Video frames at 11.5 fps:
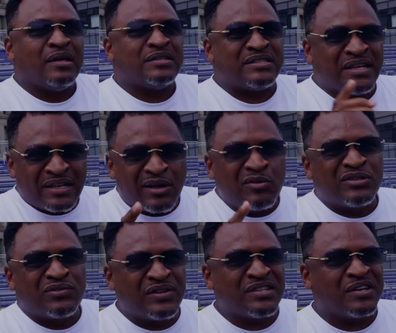Seneca was
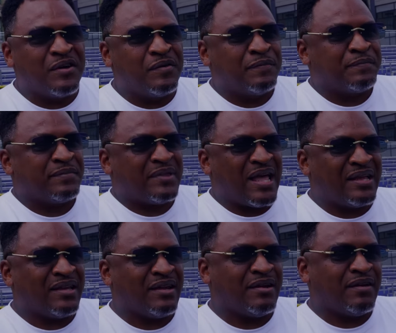physical that
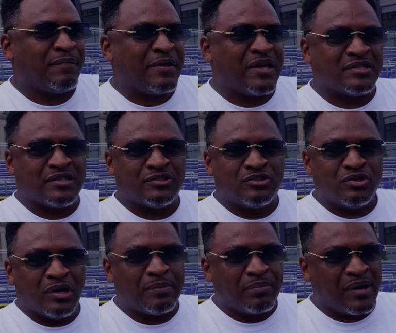year because of
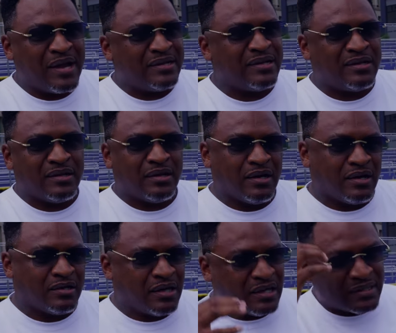Brandon and
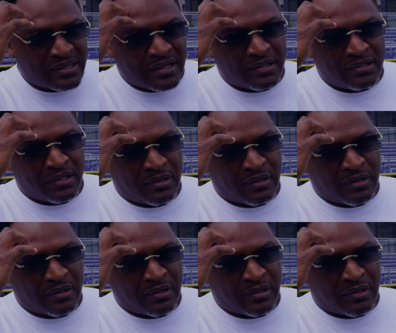the other kid,